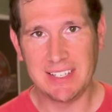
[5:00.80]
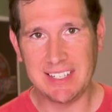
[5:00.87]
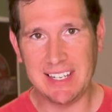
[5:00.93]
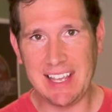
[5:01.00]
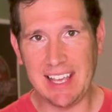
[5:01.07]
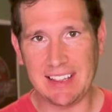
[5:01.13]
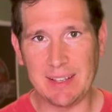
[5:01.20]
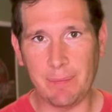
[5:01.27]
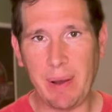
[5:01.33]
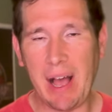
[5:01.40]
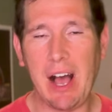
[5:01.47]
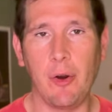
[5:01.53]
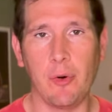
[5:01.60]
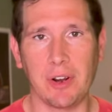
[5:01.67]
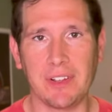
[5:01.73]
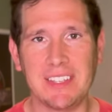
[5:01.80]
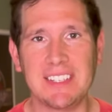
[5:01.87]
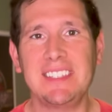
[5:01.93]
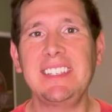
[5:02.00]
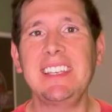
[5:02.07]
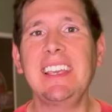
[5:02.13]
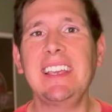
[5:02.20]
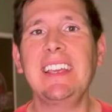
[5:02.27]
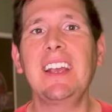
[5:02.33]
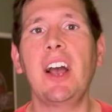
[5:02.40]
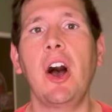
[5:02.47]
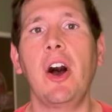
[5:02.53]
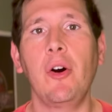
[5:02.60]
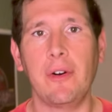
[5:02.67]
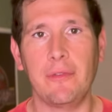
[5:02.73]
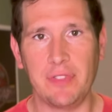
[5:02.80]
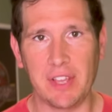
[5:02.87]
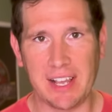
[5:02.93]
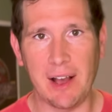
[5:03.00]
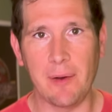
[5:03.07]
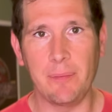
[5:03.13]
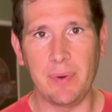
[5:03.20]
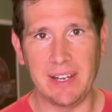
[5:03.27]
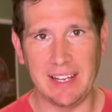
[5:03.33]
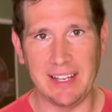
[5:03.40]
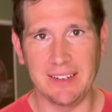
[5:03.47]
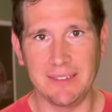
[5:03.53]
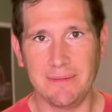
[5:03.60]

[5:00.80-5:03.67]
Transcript: to get the power, the CEO of the company.